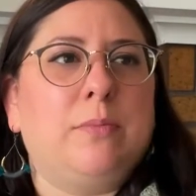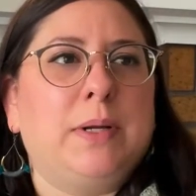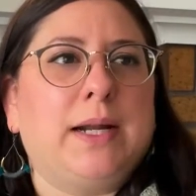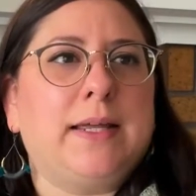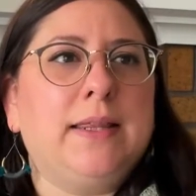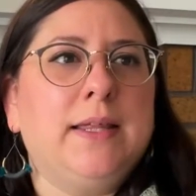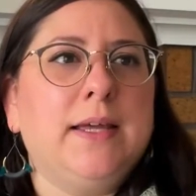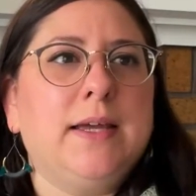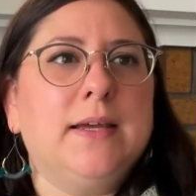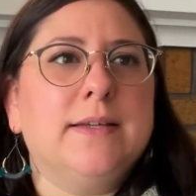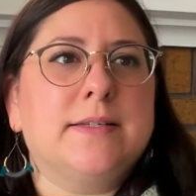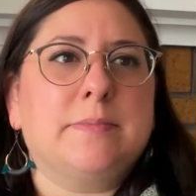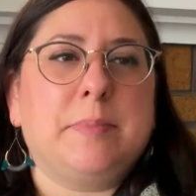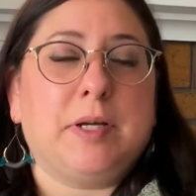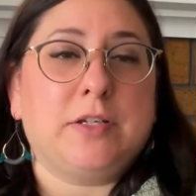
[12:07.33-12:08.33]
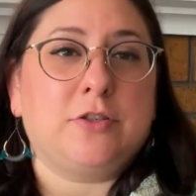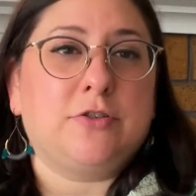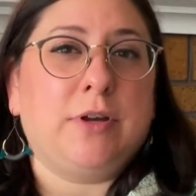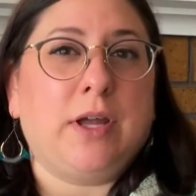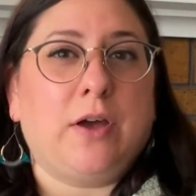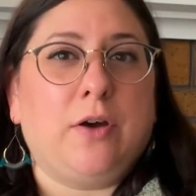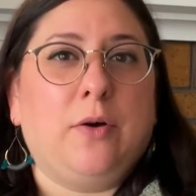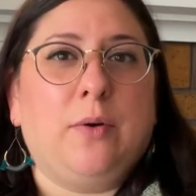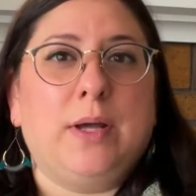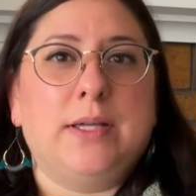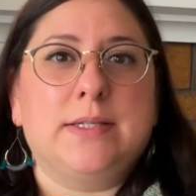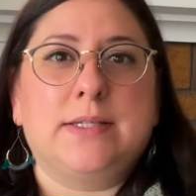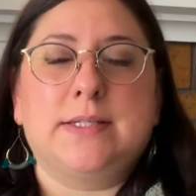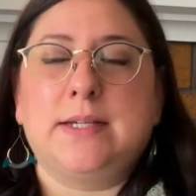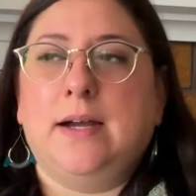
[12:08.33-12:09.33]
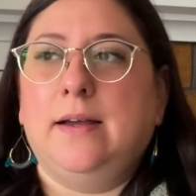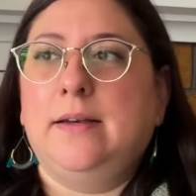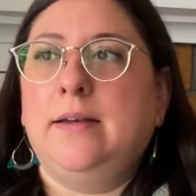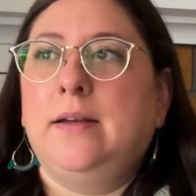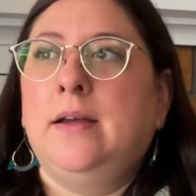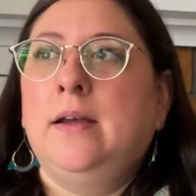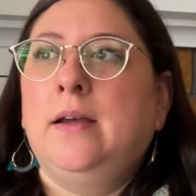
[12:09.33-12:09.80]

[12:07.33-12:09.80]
but I think Espace Tricot has done,